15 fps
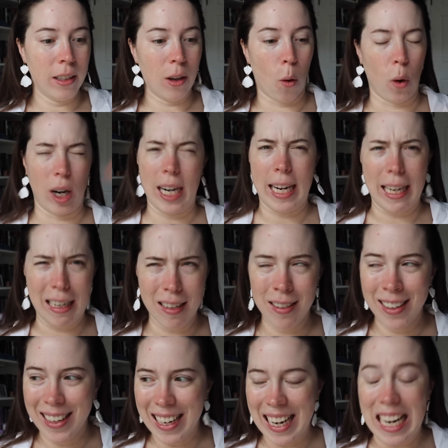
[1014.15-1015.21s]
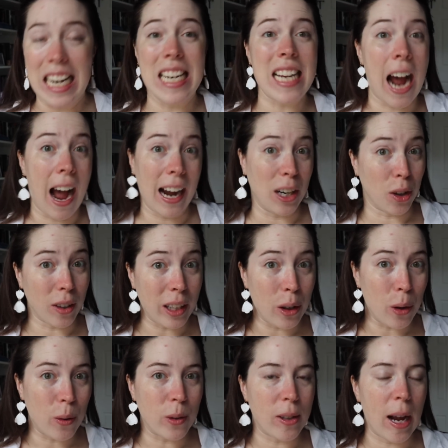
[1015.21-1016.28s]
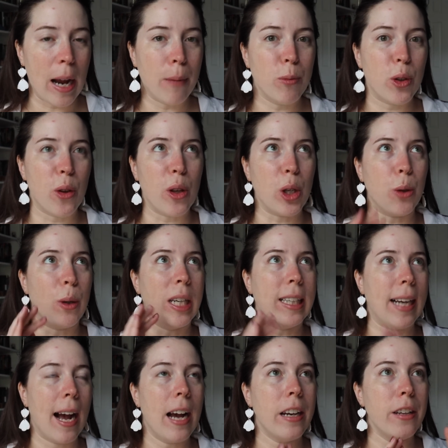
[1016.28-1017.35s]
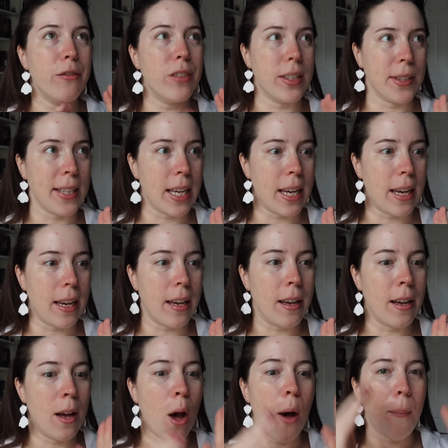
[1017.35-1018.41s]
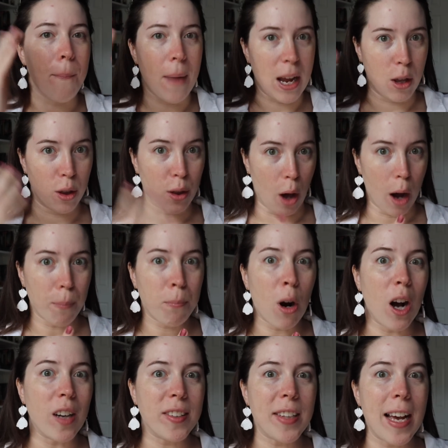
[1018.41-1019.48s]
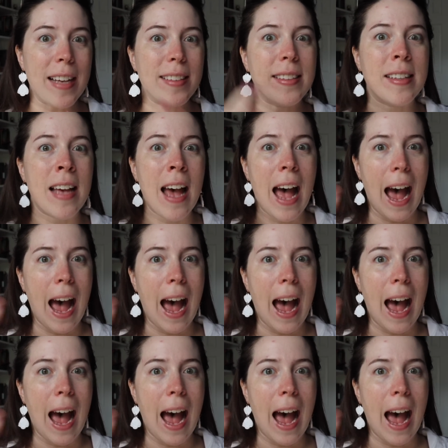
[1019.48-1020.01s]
or in entirely the whole time, so that you can kind of see my thought process